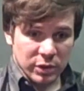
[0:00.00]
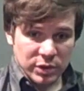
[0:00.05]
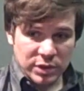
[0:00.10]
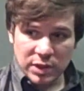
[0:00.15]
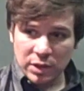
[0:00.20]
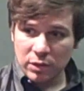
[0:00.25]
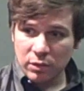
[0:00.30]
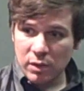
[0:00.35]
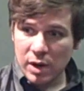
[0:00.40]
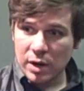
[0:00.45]

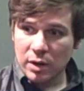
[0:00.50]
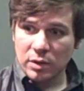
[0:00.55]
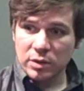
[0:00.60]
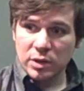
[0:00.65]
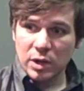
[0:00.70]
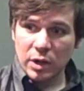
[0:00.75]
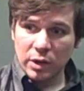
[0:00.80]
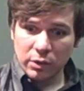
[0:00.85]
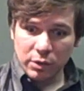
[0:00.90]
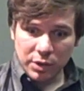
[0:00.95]
producing the record,
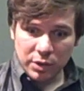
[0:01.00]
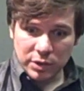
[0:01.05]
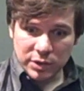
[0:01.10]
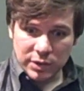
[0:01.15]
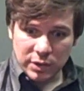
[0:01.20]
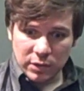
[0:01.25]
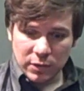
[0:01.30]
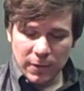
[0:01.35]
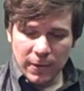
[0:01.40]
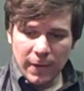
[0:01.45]
Don
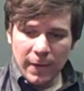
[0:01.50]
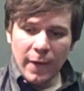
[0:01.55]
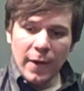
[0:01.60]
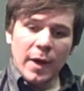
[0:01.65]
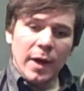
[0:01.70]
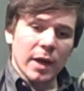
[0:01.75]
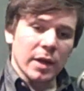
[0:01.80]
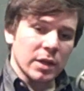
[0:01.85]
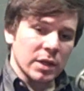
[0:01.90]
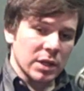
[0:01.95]
Grierson,
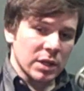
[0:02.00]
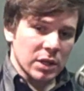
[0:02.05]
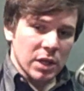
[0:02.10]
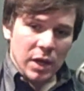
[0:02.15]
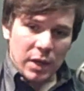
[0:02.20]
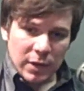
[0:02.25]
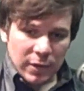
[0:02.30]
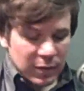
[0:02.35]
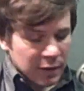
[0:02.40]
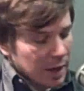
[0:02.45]
and
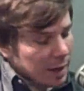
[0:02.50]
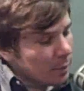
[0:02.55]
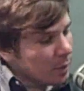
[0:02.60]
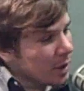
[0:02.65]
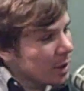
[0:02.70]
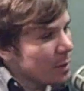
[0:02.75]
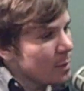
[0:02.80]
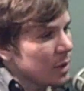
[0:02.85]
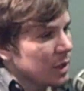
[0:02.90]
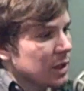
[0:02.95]
it came
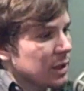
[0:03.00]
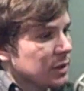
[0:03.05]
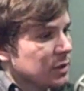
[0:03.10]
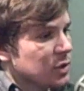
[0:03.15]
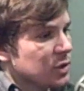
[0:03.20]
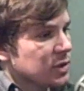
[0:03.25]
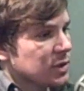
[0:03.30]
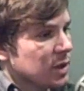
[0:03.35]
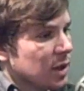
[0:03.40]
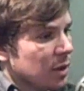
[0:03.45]
to him, and he
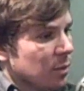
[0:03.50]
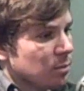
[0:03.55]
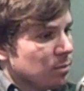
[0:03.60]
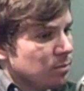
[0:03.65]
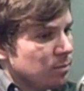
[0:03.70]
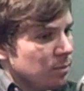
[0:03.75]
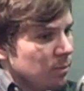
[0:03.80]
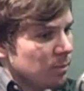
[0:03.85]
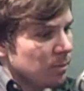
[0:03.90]
just, and